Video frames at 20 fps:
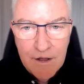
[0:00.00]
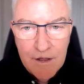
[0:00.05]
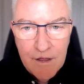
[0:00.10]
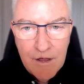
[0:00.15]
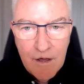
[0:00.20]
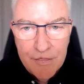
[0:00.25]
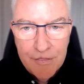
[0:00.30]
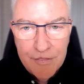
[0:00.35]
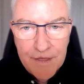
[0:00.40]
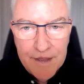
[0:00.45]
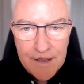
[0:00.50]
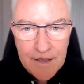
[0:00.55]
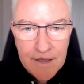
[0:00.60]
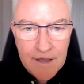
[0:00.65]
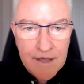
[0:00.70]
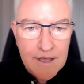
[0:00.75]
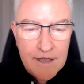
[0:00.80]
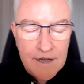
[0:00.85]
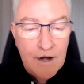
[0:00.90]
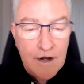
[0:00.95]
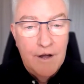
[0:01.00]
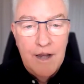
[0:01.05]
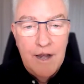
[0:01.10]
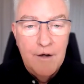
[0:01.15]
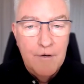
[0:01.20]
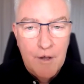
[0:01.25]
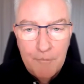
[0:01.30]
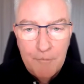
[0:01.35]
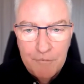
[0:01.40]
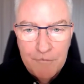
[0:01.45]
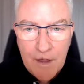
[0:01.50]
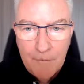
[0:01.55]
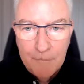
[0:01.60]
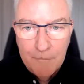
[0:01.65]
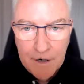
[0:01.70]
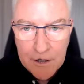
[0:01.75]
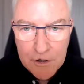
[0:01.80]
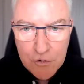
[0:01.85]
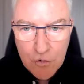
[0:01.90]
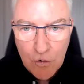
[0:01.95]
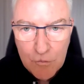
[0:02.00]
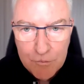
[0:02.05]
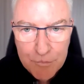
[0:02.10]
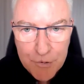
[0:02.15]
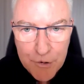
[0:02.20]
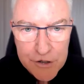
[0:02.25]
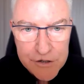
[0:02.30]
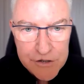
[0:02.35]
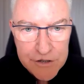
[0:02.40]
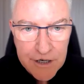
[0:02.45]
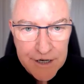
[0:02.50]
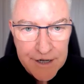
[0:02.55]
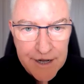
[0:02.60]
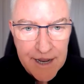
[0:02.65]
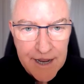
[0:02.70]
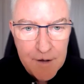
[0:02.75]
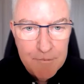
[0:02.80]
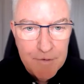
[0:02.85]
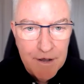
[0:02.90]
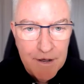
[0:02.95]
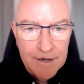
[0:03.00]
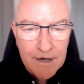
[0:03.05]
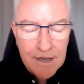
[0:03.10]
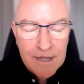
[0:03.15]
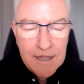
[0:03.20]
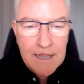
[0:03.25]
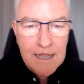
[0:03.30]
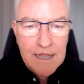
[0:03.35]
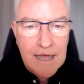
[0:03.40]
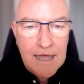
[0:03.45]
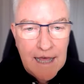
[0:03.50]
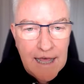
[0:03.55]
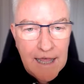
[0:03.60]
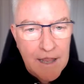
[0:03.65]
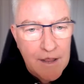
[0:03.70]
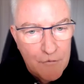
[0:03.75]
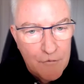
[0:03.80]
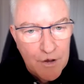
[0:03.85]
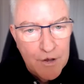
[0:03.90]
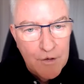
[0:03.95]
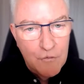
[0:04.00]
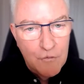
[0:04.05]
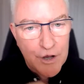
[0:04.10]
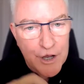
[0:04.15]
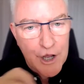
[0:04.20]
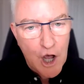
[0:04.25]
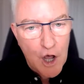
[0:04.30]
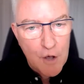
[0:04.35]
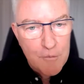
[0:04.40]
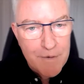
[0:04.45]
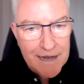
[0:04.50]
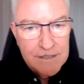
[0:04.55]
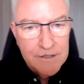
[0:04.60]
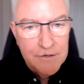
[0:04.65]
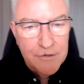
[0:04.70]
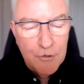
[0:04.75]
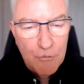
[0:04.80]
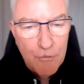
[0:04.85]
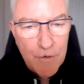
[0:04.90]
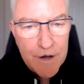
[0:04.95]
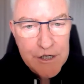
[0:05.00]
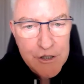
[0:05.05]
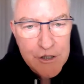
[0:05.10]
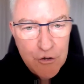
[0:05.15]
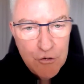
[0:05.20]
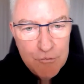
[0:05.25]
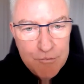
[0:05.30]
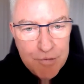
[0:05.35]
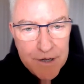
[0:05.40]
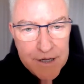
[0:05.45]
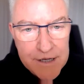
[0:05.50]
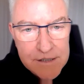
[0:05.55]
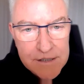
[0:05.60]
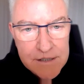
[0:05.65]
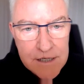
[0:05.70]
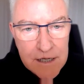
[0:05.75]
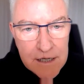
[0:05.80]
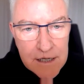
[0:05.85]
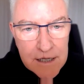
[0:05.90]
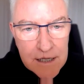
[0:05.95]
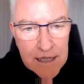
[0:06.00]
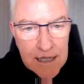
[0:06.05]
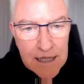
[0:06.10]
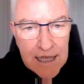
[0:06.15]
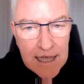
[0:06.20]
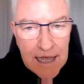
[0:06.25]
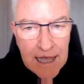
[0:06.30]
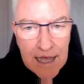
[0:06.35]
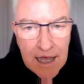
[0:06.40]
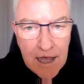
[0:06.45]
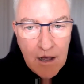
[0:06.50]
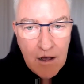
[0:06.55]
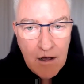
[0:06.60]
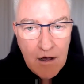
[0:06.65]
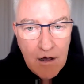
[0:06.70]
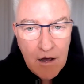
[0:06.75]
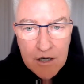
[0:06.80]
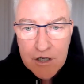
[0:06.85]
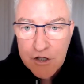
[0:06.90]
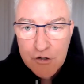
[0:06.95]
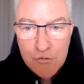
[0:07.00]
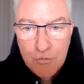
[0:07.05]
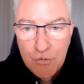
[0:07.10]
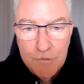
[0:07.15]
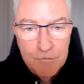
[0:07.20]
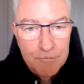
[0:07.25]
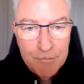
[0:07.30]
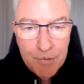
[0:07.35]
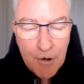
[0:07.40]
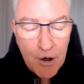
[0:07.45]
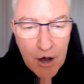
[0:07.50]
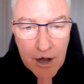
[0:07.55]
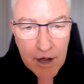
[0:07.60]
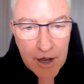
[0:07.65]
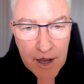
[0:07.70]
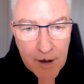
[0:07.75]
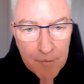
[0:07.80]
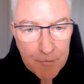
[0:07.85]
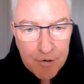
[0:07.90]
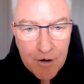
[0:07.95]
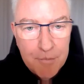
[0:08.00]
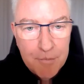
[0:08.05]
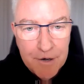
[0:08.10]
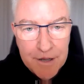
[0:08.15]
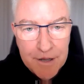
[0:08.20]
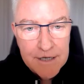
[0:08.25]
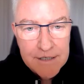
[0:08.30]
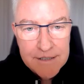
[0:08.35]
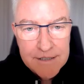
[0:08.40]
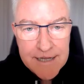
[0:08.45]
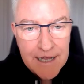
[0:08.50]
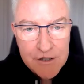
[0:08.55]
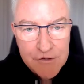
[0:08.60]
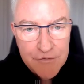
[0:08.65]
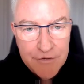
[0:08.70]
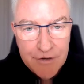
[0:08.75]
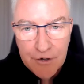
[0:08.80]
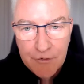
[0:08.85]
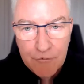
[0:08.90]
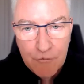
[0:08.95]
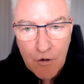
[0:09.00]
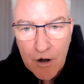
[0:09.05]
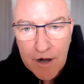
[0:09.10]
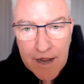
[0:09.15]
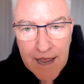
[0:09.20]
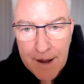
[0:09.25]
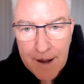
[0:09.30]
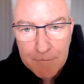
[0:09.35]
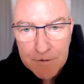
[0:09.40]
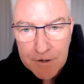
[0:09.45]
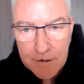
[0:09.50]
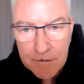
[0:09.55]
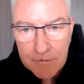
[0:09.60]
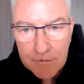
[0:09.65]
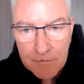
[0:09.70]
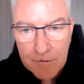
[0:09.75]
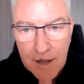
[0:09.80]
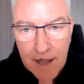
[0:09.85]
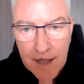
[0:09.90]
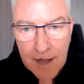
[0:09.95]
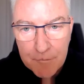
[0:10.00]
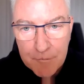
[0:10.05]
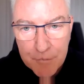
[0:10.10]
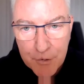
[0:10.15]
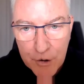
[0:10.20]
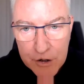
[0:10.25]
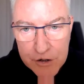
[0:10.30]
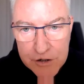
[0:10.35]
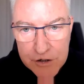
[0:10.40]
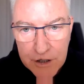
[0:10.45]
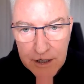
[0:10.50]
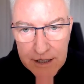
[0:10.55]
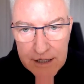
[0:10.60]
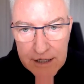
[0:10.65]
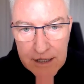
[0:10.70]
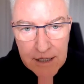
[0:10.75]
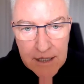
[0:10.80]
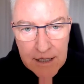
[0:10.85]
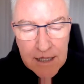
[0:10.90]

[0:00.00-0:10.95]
I think, and I'm going to talk personally now, but if we go back to the regional piece, I just wouldn't buy a property in Townsville and Rockhampton personally,